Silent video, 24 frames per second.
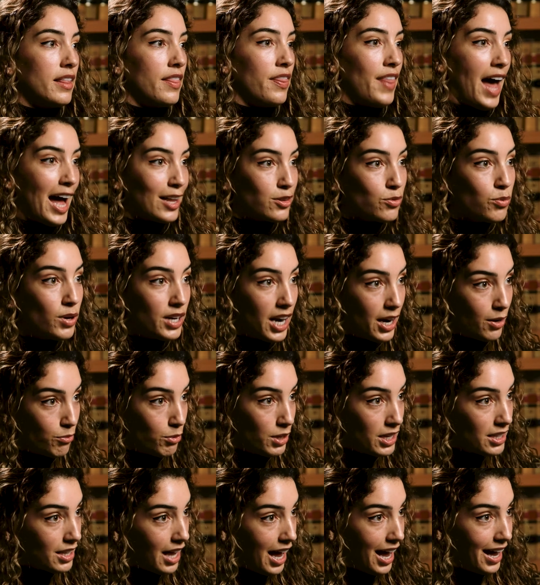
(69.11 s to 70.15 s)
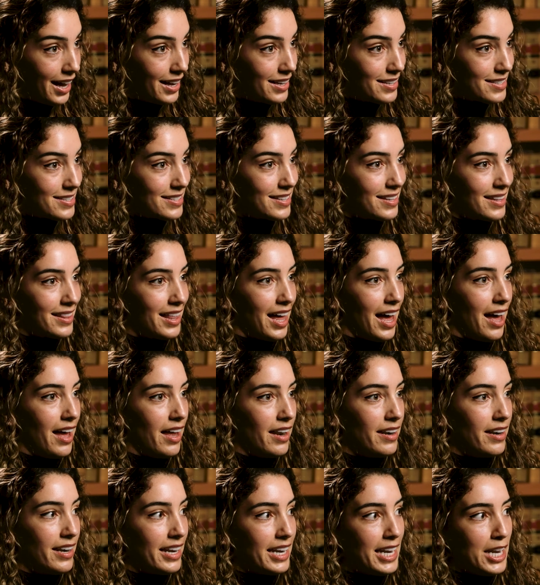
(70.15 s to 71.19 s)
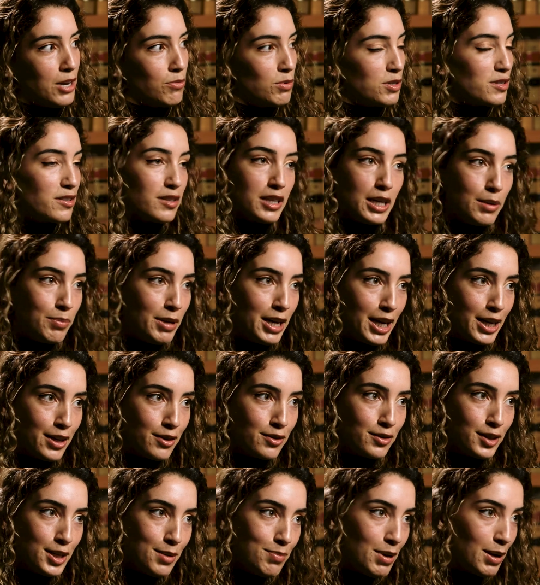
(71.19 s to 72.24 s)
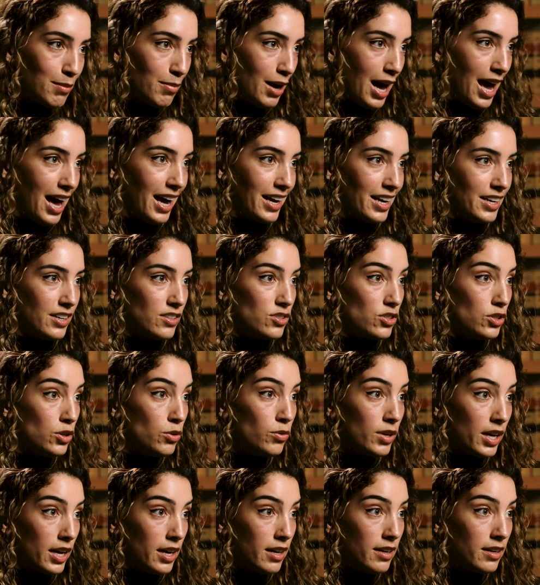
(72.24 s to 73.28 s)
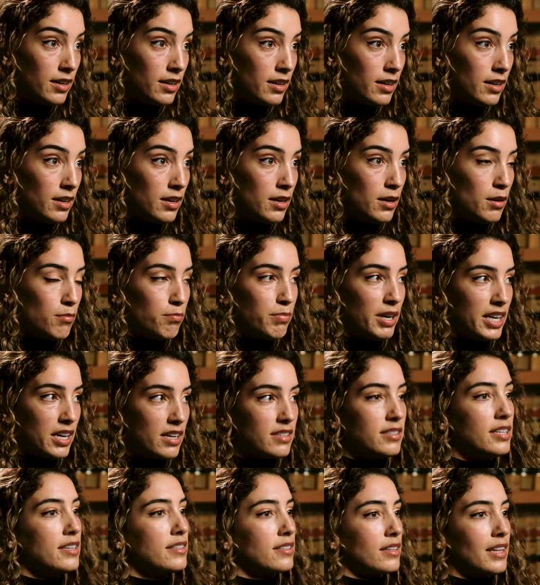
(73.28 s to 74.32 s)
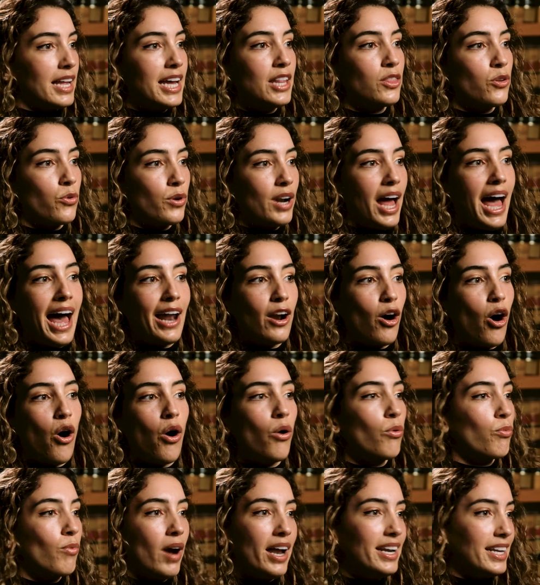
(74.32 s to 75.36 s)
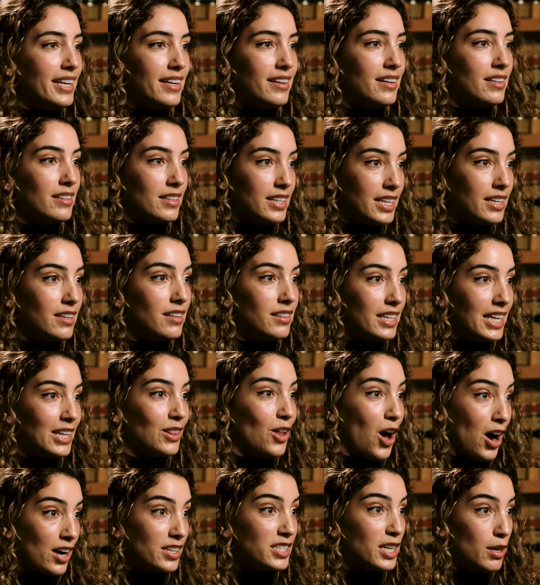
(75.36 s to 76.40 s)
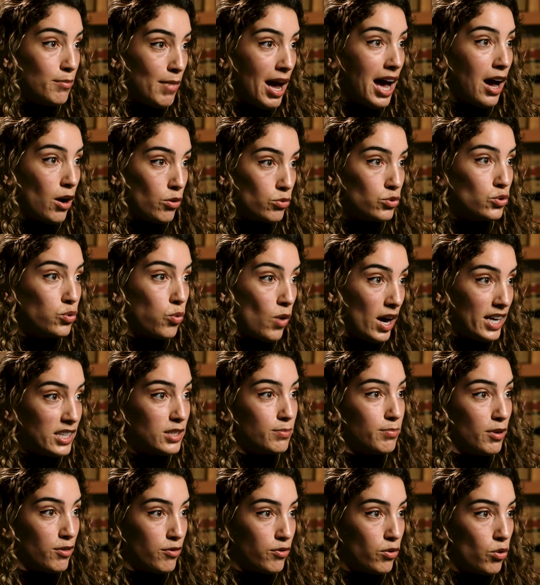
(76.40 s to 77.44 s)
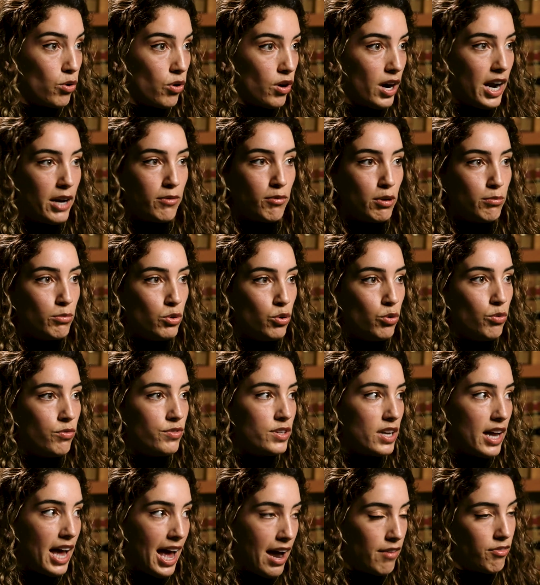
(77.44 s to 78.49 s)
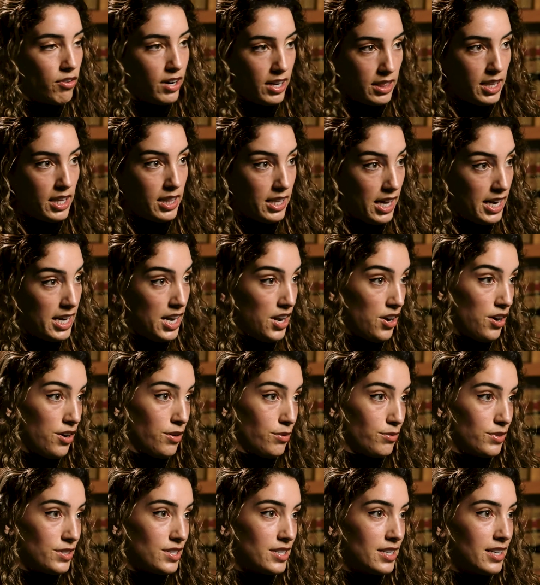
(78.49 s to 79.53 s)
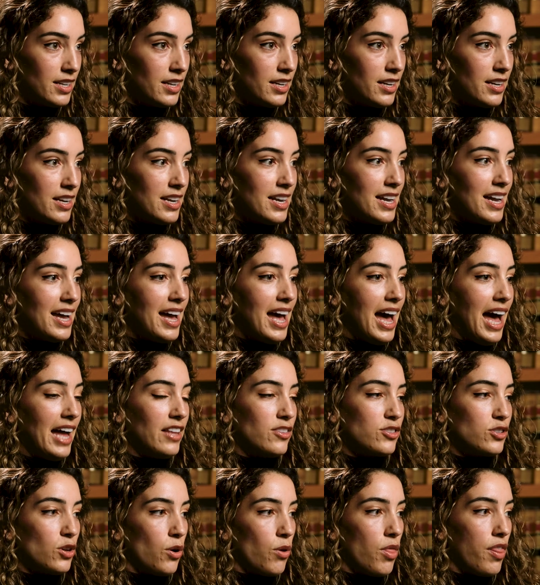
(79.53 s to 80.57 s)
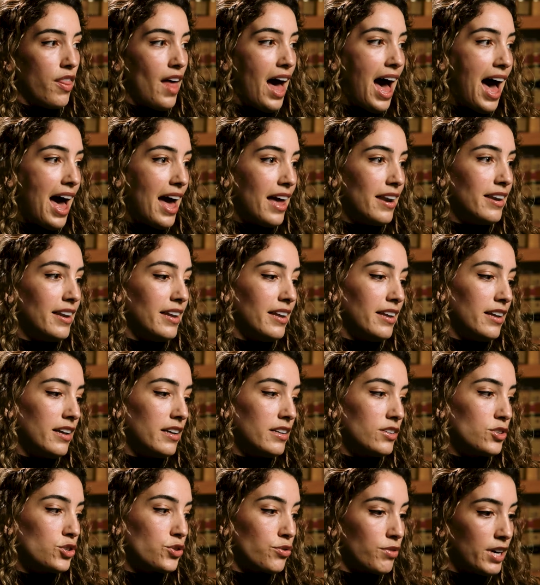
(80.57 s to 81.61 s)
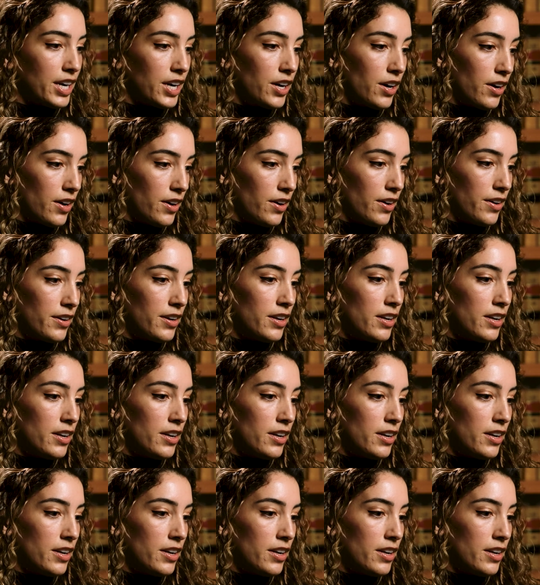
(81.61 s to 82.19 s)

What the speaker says: That's when I realized that he was sleeping in a sleeping bag in his unit because his landlord had already illegally locked him out twice before and removed everything that he owned. And so that triggered